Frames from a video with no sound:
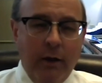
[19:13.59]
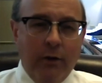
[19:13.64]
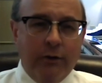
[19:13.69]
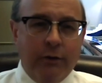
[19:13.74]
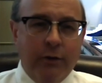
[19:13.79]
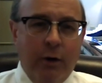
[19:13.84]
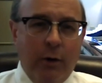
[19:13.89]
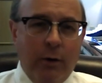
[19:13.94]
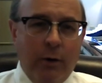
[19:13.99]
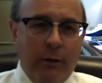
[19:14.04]

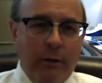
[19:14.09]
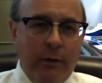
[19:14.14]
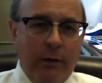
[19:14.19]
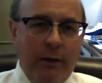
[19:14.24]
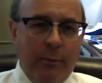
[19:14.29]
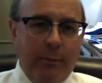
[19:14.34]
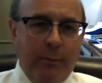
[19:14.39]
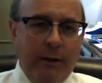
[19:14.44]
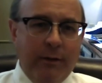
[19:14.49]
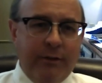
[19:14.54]
So
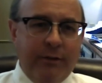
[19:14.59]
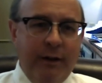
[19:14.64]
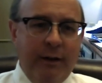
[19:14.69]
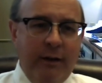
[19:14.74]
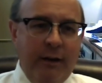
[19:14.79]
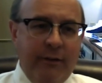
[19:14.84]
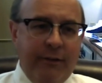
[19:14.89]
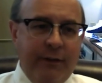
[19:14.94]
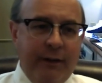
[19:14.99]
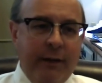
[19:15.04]
it'd be a
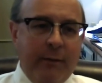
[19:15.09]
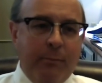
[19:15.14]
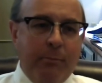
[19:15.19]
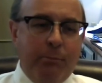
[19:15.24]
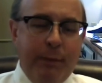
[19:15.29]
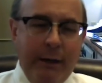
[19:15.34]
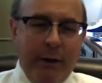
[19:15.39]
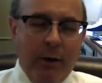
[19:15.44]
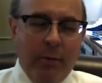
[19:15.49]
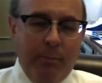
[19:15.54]
significant
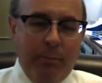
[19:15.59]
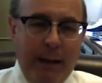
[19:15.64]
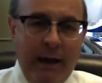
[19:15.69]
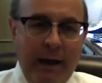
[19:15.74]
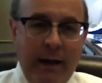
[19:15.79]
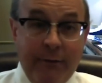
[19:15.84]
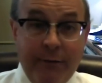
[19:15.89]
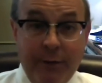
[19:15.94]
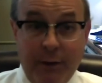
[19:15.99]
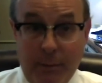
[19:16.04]
bigger
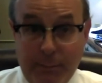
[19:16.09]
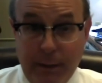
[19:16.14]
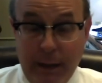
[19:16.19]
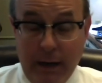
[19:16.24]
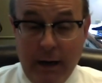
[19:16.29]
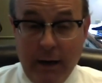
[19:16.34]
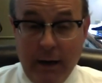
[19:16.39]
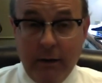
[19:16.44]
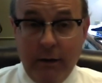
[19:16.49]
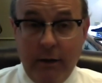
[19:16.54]
bang for the
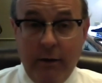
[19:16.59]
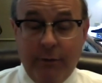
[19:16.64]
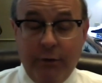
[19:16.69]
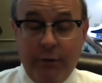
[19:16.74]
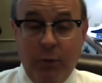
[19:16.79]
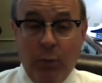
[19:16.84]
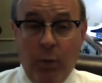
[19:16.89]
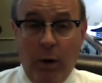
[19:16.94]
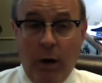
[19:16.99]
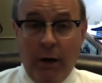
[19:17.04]
buck if
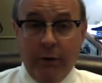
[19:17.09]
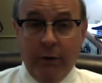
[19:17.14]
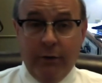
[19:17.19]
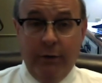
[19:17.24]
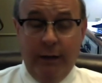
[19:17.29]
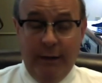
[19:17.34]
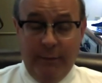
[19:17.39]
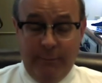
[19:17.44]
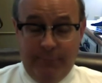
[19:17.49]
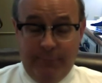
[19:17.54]
you want
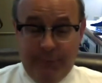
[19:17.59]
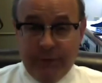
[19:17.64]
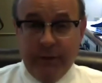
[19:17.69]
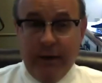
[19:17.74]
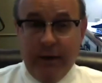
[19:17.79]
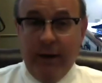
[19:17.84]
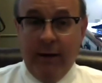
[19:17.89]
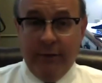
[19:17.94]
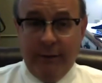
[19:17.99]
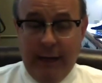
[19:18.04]
to
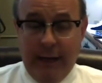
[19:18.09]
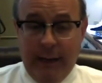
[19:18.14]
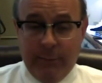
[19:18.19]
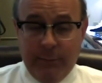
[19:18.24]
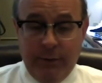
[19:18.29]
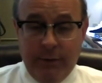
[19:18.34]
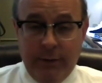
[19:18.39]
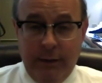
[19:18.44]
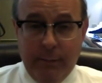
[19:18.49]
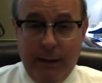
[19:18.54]
emphasize
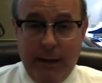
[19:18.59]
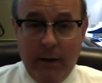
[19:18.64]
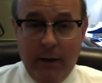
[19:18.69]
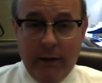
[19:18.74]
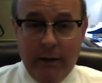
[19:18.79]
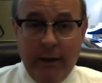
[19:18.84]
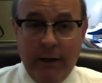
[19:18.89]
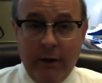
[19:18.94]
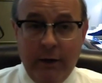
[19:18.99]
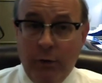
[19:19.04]
absentee
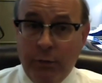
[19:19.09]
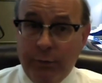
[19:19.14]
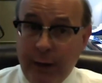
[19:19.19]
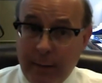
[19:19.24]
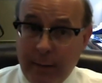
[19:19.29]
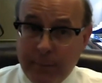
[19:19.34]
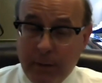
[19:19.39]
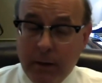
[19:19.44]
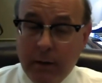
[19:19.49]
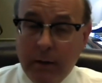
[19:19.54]
balloting in
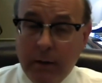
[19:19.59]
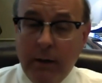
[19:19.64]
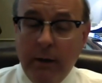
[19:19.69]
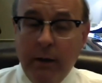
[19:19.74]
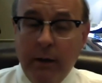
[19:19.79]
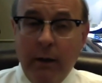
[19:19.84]
November,